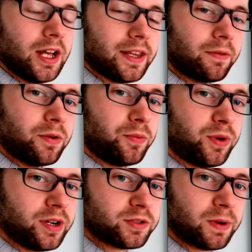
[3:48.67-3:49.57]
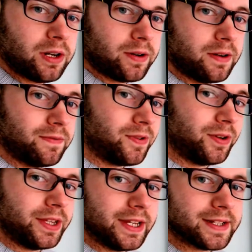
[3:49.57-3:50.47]
Now the words we're looking for
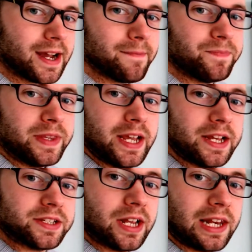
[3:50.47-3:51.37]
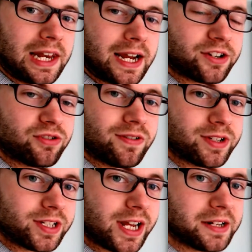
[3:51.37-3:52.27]
in the exam is an
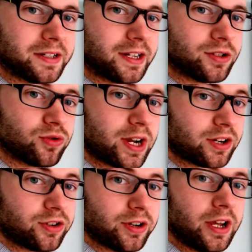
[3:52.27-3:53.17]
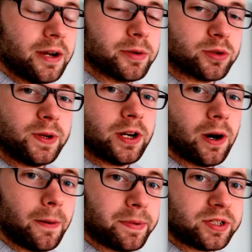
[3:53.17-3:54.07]
electrostatic attraction between
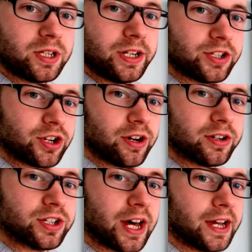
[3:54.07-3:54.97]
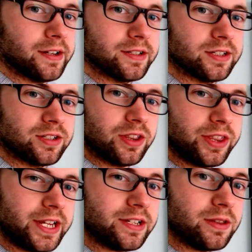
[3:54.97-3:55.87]
oppositely charged ions. So
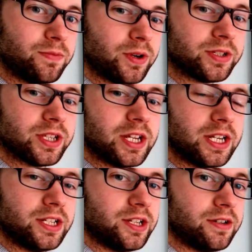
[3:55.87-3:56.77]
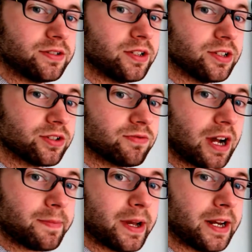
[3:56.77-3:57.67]
these are the words that you need to use to
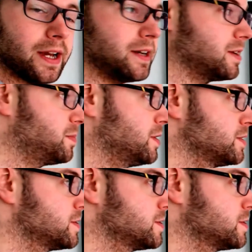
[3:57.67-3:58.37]
describe an ionic bond.